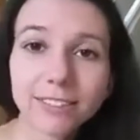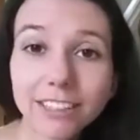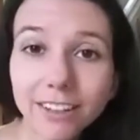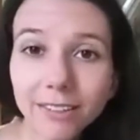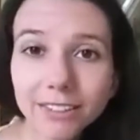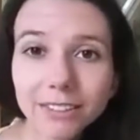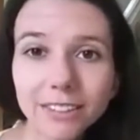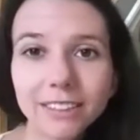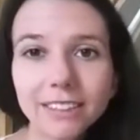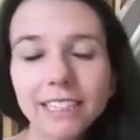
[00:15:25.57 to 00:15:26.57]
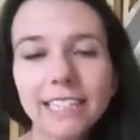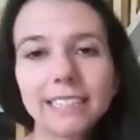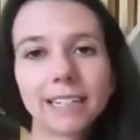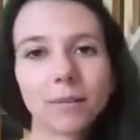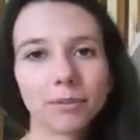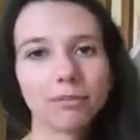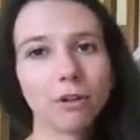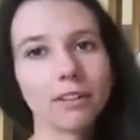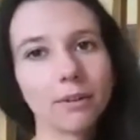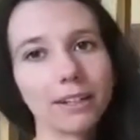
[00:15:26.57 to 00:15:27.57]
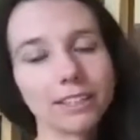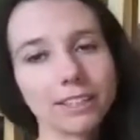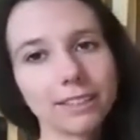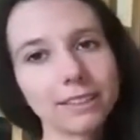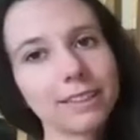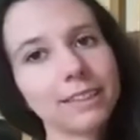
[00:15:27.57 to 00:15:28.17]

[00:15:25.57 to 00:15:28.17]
which I thought was cool. He said it before the question.